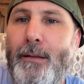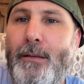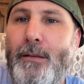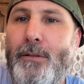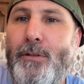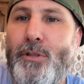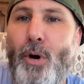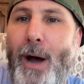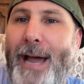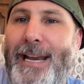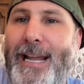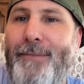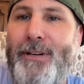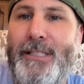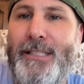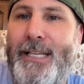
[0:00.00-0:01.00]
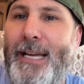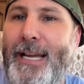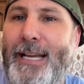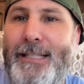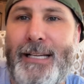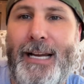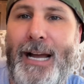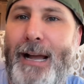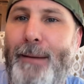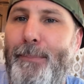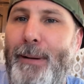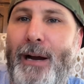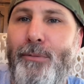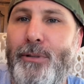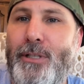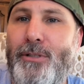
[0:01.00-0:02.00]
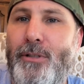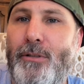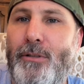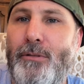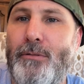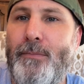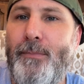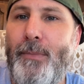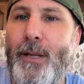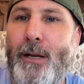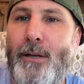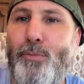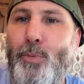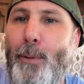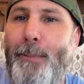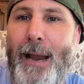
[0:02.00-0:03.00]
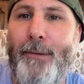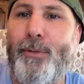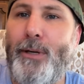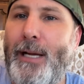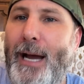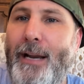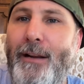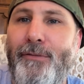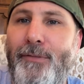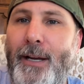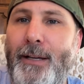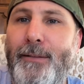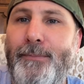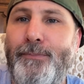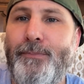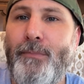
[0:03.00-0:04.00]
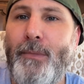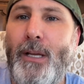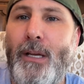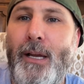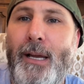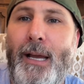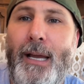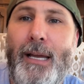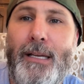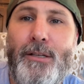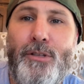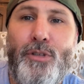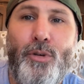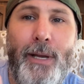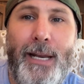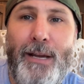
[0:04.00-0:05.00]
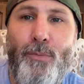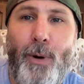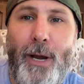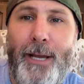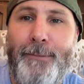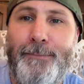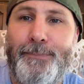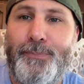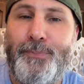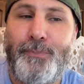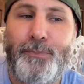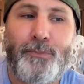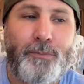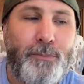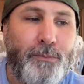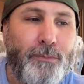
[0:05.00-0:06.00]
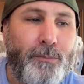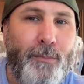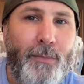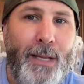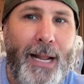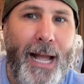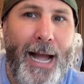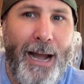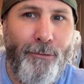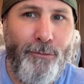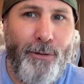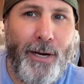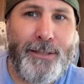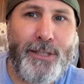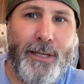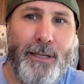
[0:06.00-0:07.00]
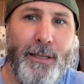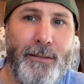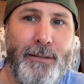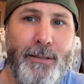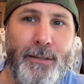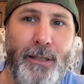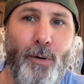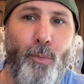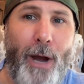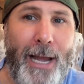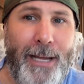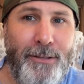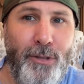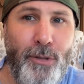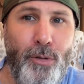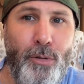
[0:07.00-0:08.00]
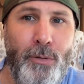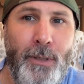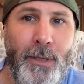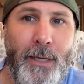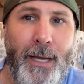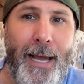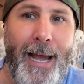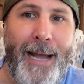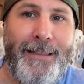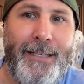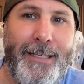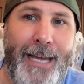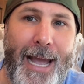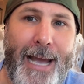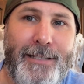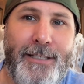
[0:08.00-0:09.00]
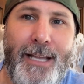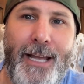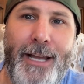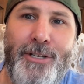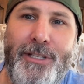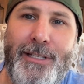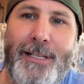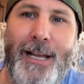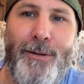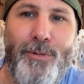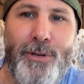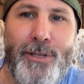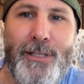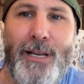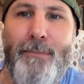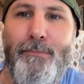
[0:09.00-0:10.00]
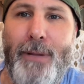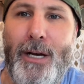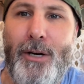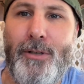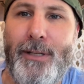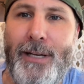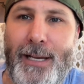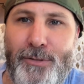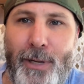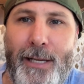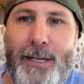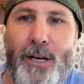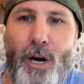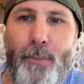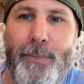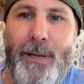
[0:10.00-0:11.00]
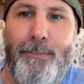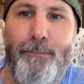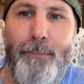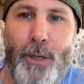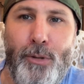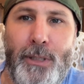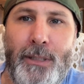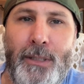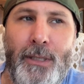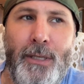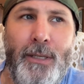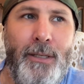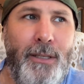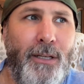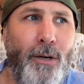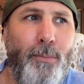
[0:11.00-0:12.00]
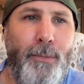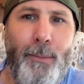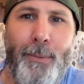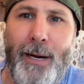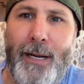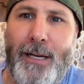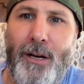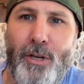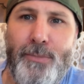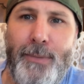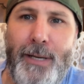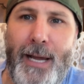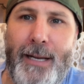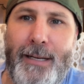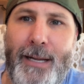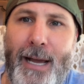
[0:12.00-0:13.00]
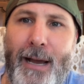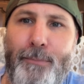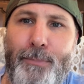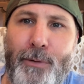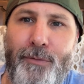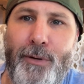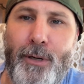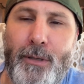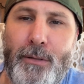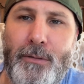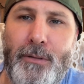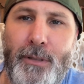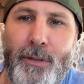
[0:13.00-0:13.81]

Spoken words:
So I never did hit the compound with this dude, because we probably would have gotten in a fight. So anyway, I run into the little white dude at the gas station. He's like, what's up, Milk? And that's what they call me, Milk. Nobody calls me that now. I prefer,